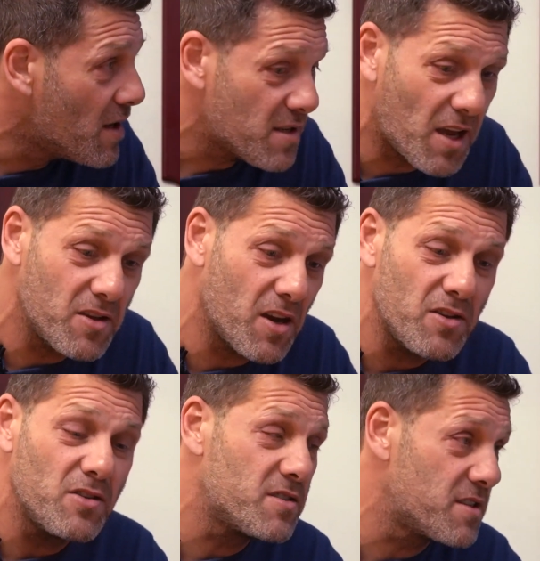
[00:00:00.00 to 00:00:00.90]
So, you know,
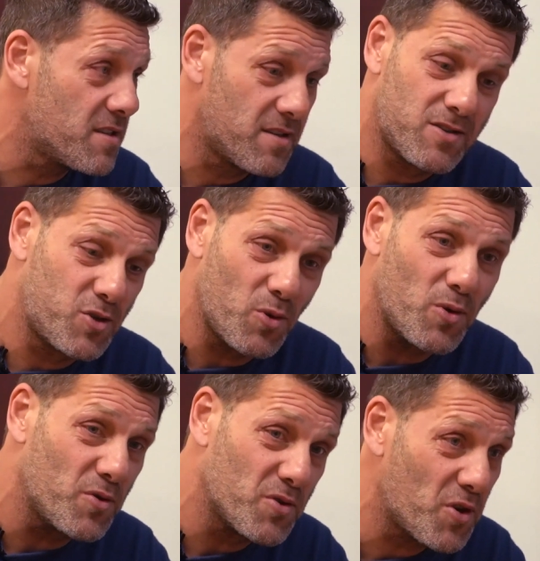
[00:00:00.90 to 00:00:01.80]
you
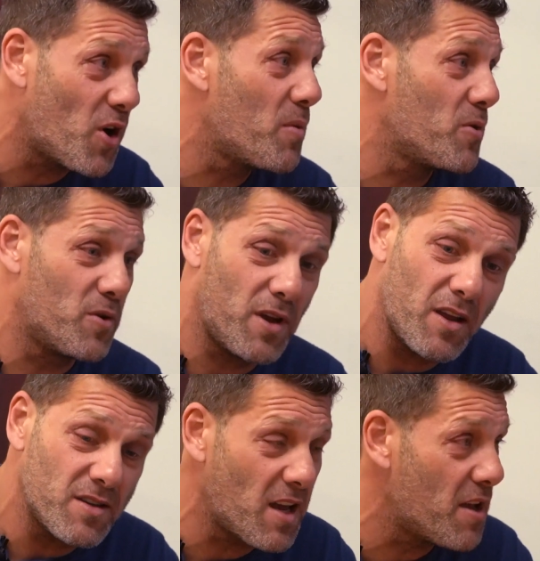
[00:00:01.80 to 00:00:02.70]
taunt or jibe or, you
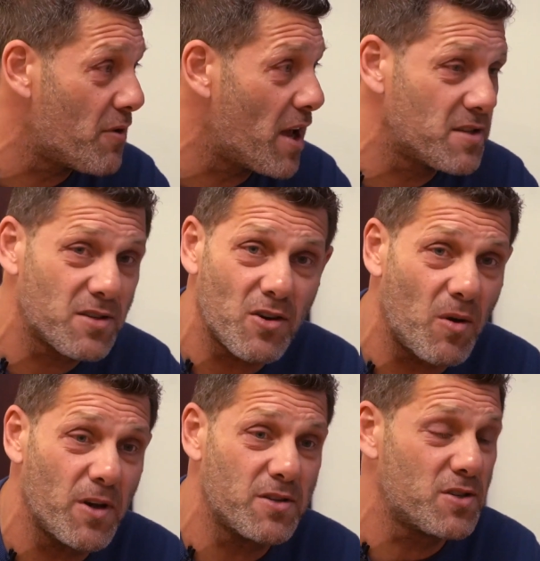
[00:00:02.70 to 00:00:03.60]
know, say a racist
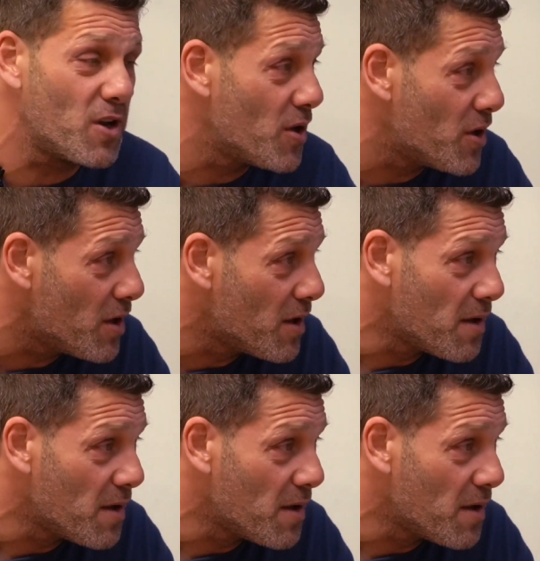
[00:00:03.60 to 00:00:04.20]
comment, slur,